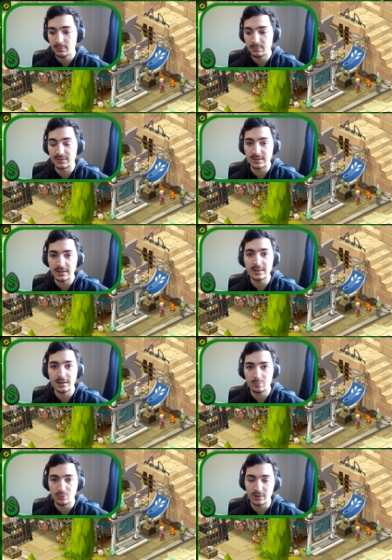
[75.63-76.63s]
But to get to
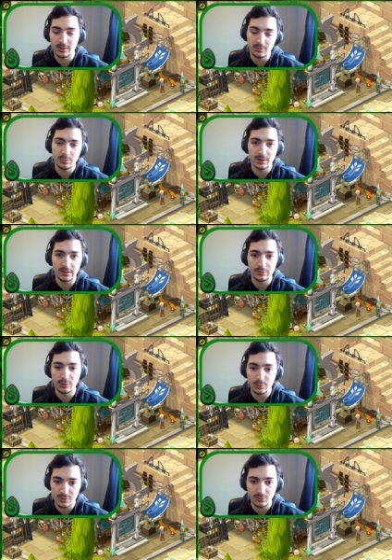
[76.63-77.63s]
that point is pretty
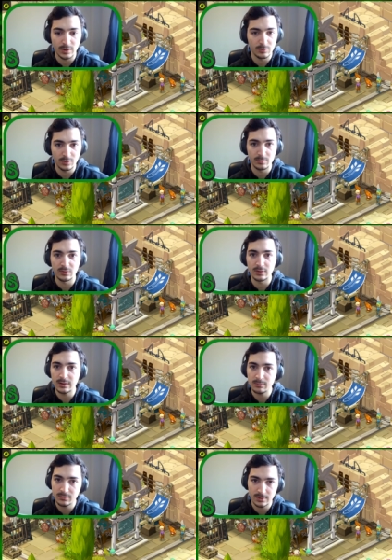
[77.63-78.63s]
difficult, which is why I'm doing P V
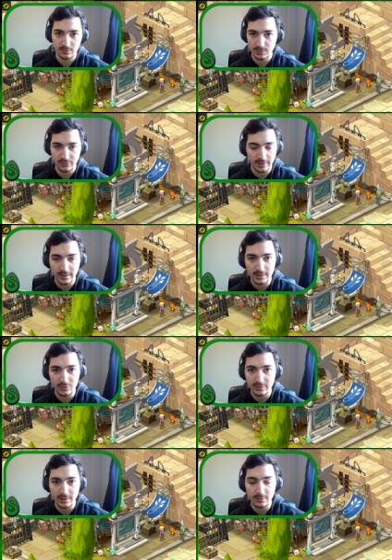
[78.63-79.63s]
M as much as I can,
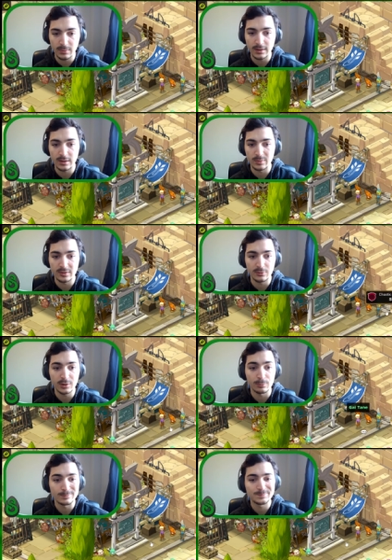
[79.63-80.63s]
just to like make Kamas here and there.